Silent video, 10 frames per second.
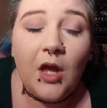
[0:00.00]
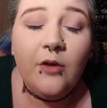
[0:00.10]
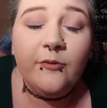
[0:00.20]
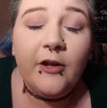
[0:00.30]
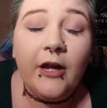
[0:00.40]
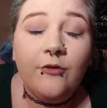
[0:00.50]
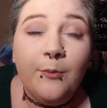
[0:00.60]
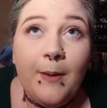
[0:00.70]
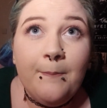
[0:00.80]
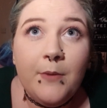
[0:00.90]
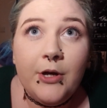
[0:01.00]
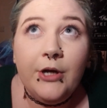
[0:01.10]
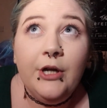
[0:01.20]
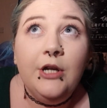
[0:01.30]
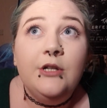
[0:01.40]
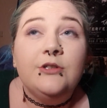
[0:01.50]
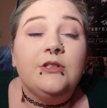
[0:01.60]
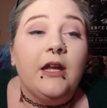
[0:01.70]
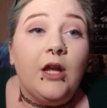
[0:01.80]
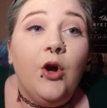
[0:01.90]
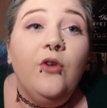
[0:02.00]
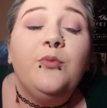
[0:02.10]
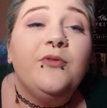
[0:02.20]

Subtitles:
hopefully I remember to take it off